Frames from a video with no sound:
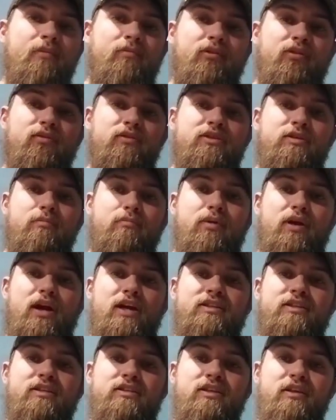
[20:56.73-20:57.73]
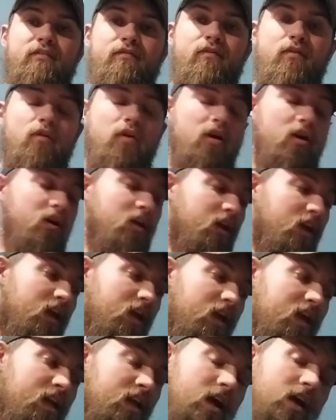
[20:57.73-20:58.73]
a guy I'm doing some processing
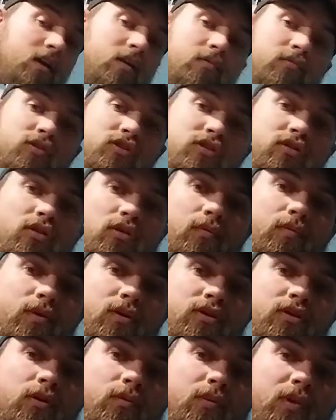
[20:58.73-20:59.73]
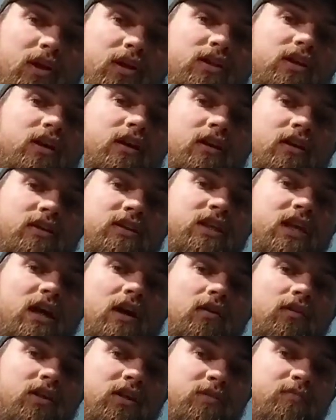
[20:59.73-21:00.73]
for, and I am super excited to
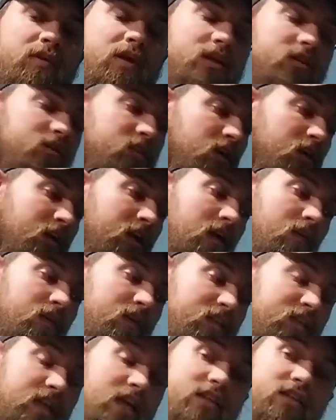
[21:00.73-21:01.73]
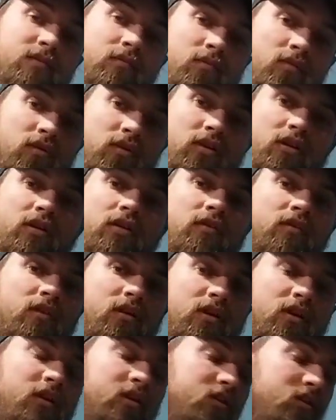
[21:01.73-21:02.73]
see how these pigs turn out. He's got some
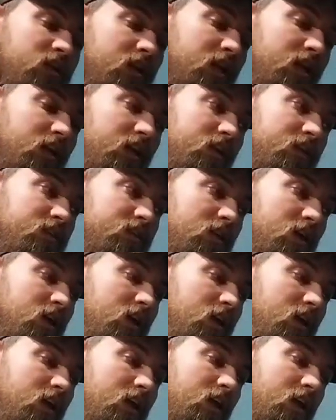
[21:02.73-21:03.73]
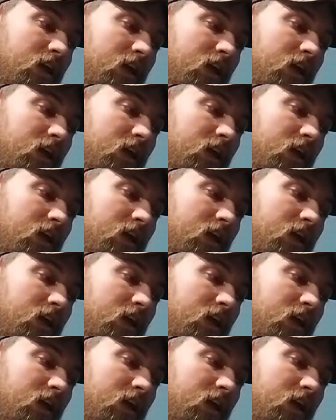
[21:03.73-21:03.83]
really good genetics,